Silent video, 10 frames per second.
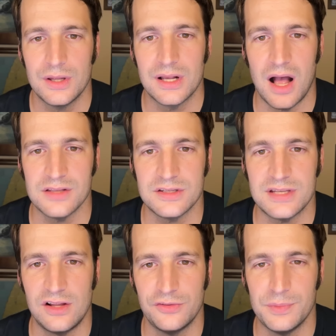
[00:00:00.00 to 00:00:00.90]
Gaza's
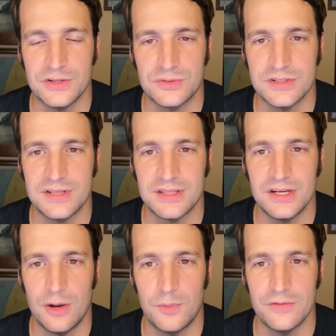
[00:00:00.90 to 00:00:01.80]
health ministry said the
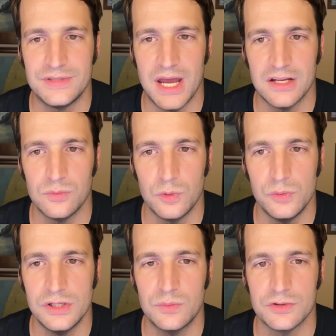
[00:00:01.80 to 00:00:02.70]
number of dead and
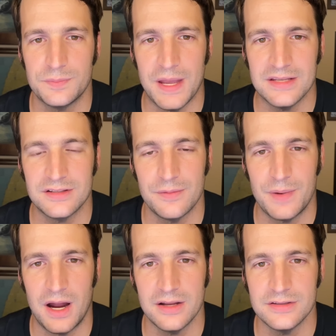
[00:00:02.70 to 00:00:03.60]
wounded was based on
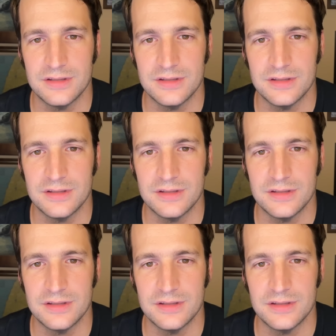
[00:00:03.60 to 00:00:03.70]
bodies